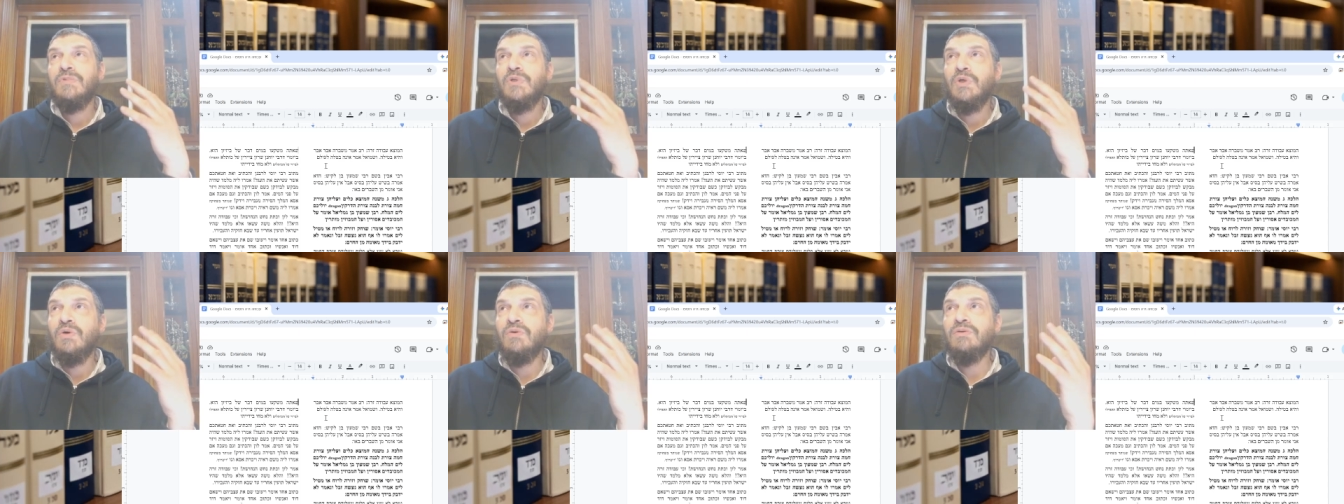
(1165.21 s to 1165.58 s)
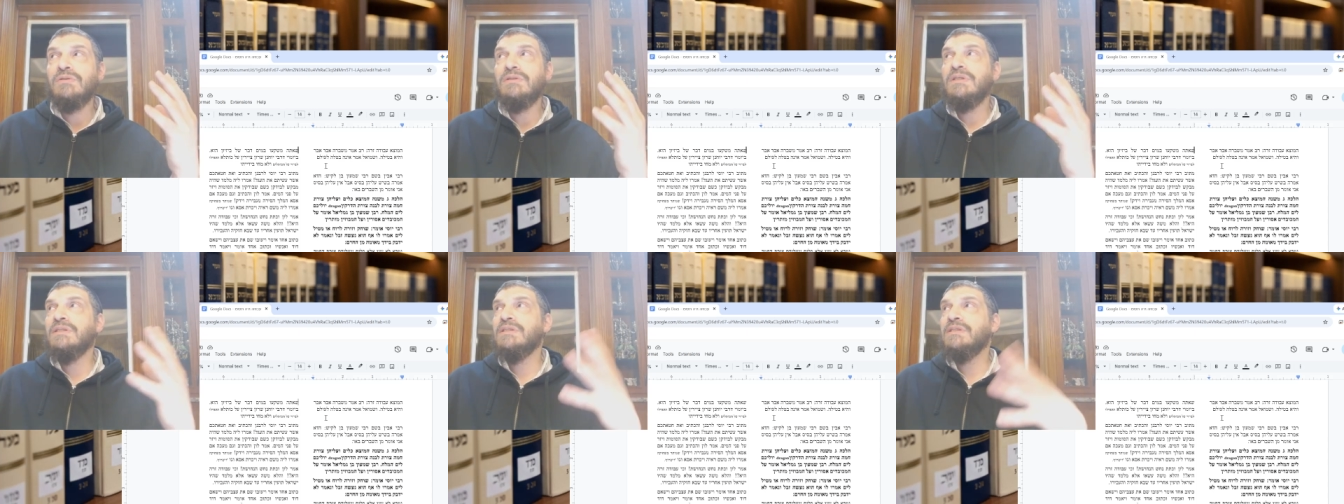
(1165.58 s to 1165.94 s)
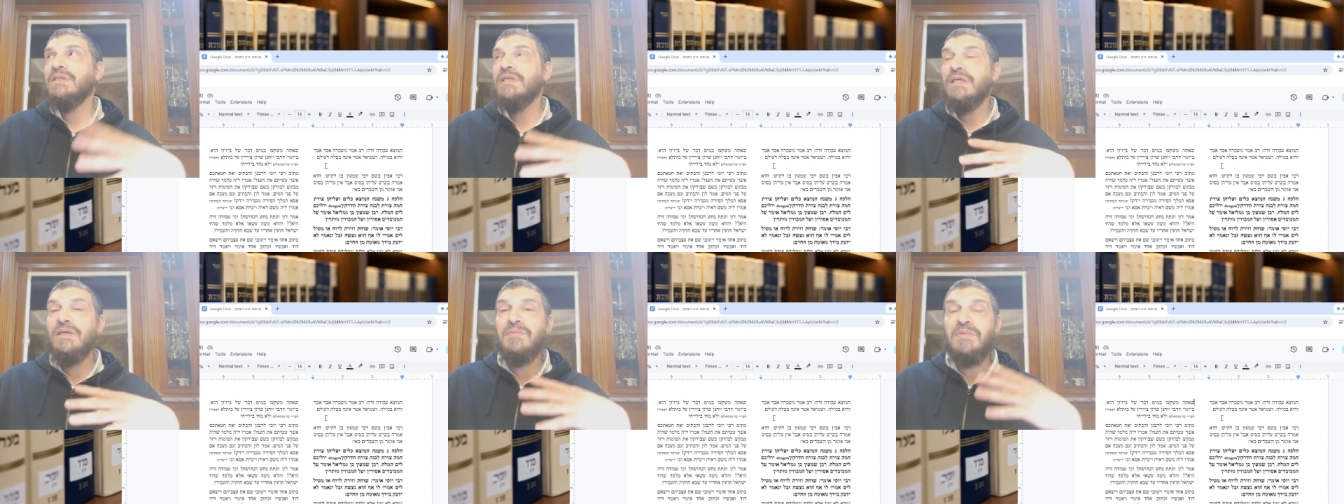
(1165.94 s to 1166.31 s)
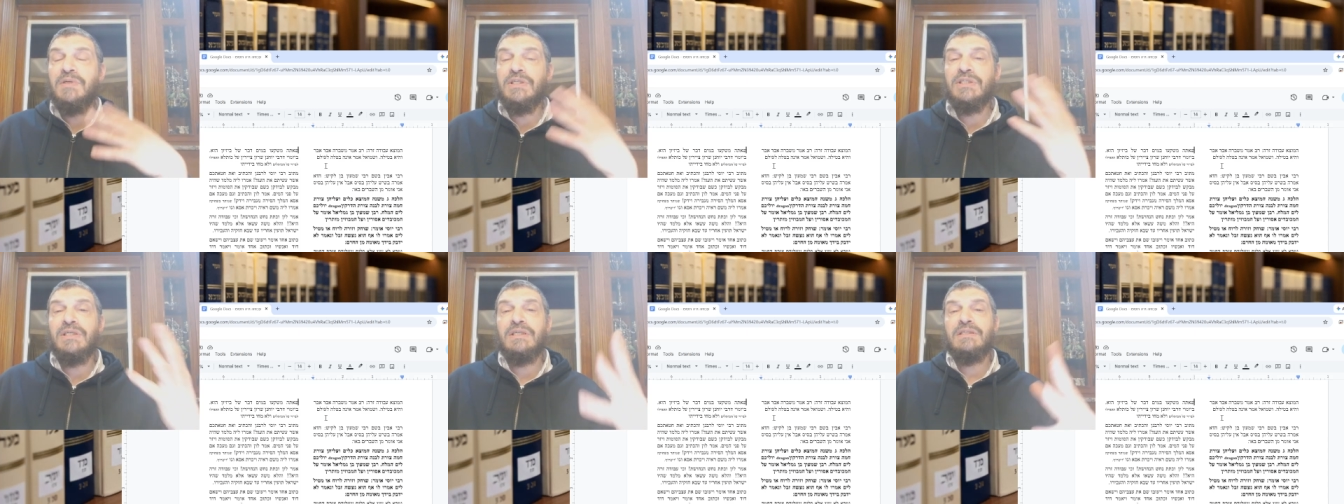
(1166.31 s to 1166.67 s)
all these
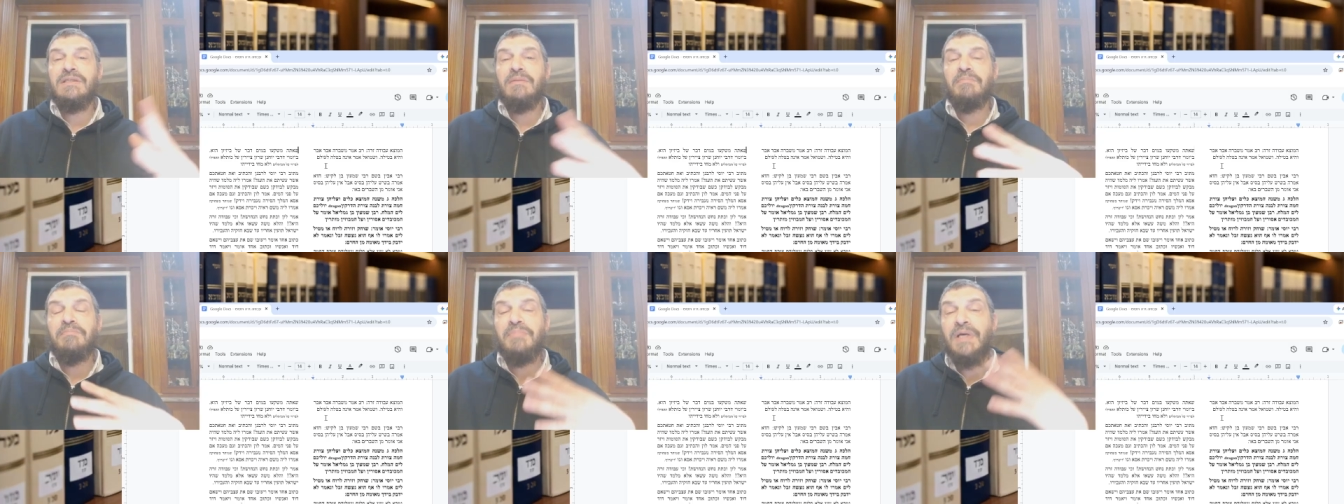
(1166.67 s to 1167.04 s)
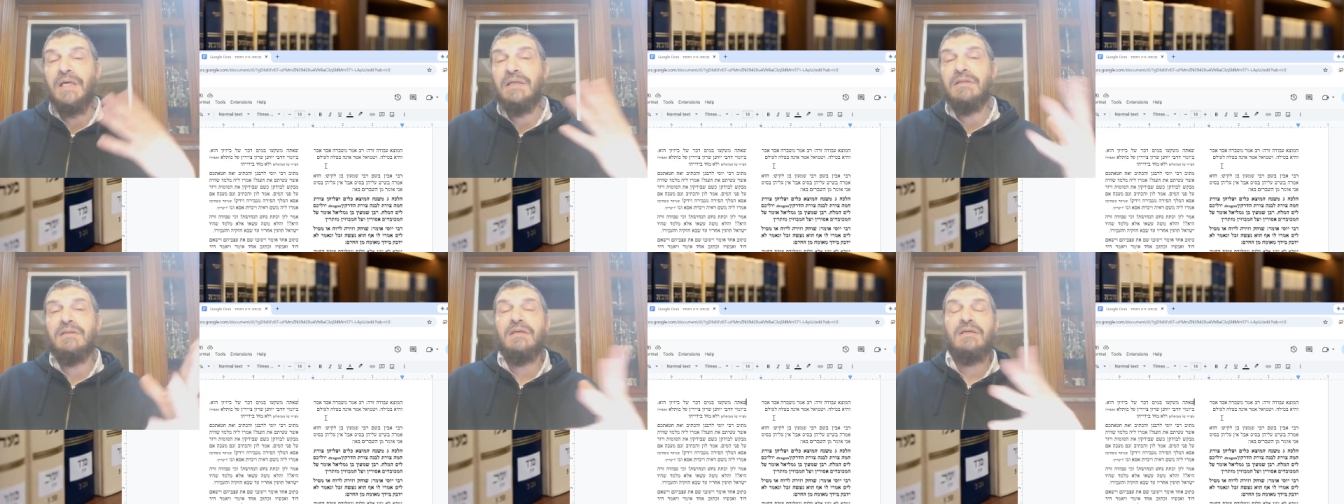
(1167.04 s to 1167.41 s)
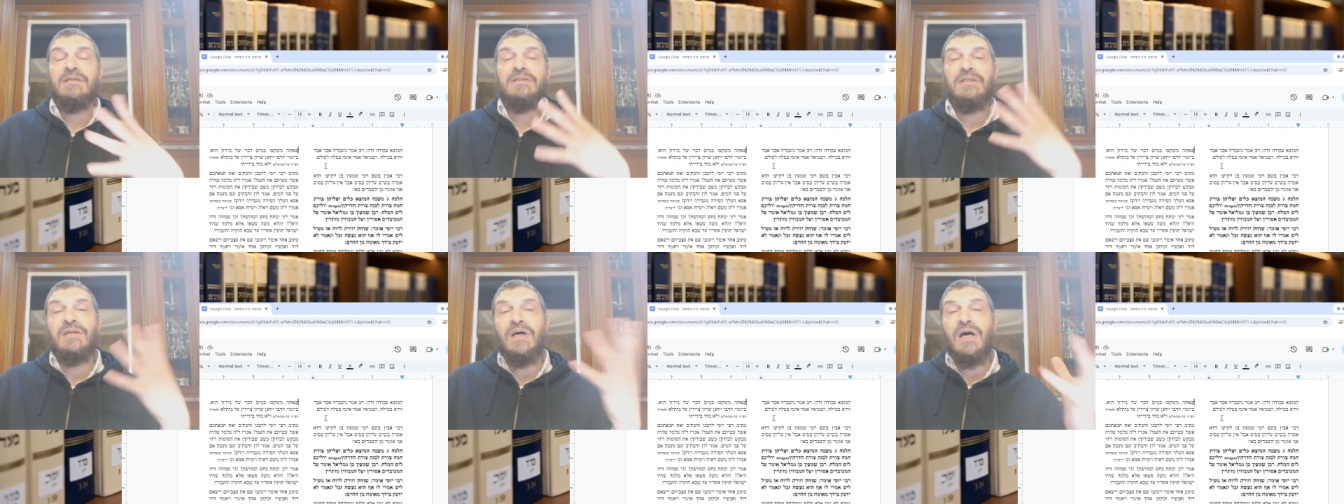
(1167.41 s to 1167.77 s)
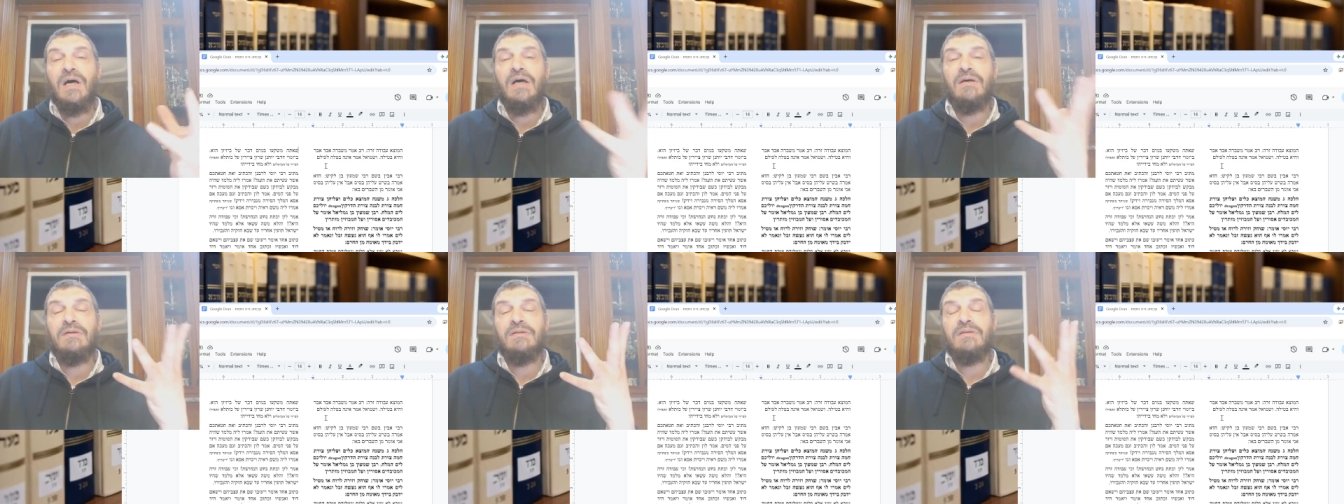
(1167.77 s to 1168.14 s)
images and paintings and
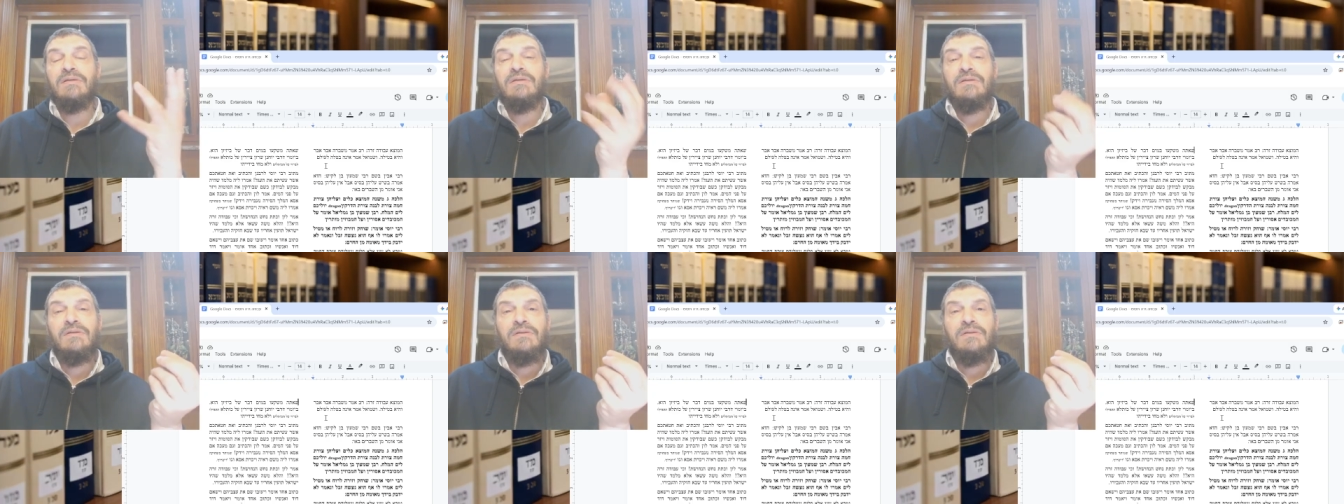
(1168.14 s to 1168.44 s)
art